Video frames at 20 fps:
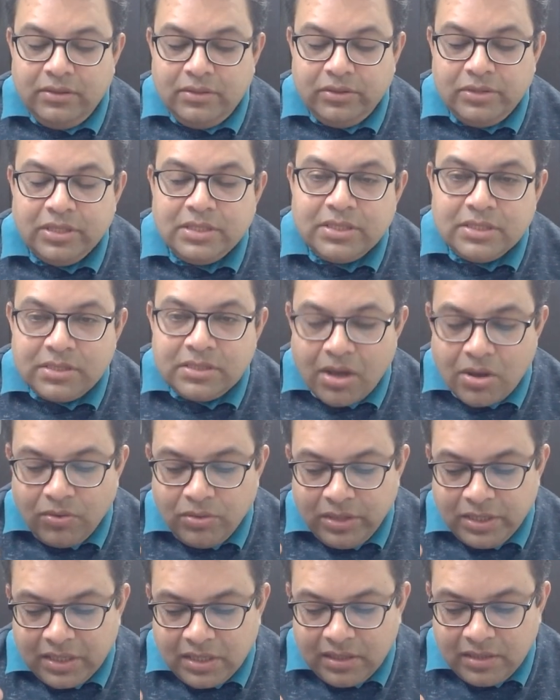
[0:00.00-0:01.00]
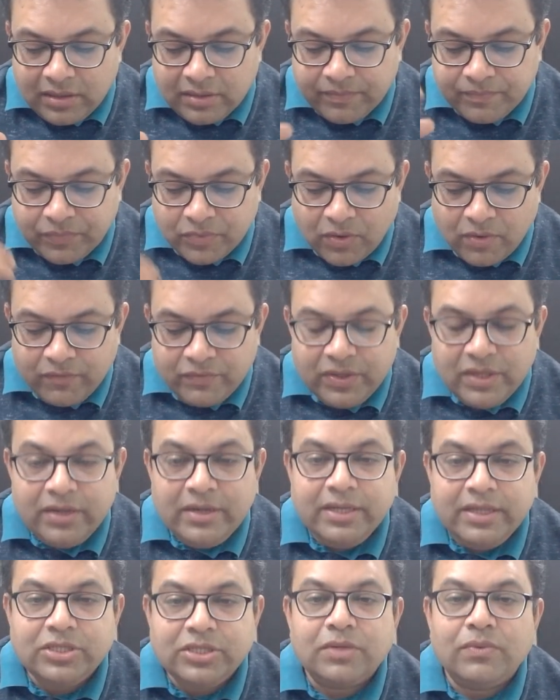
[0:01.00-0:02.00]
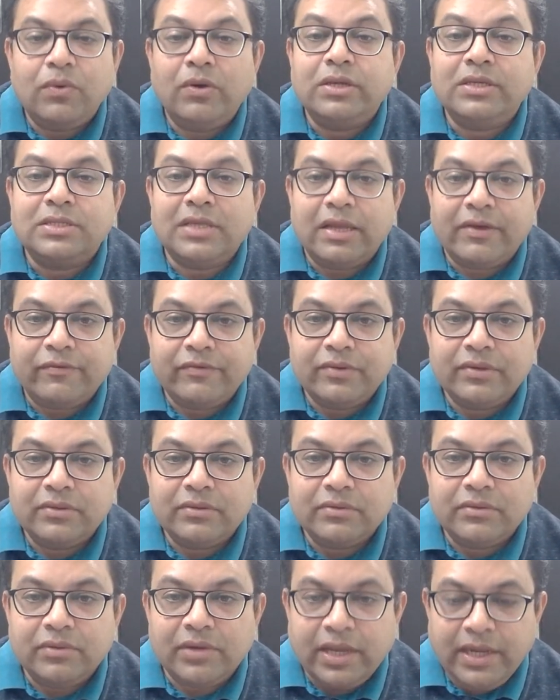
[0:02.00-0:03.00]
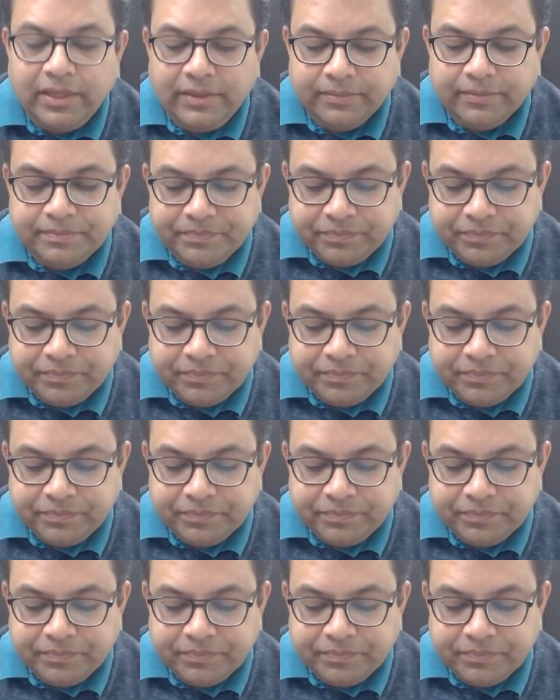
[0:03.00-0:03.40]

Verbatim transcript: this is how little of their nature what is left, right?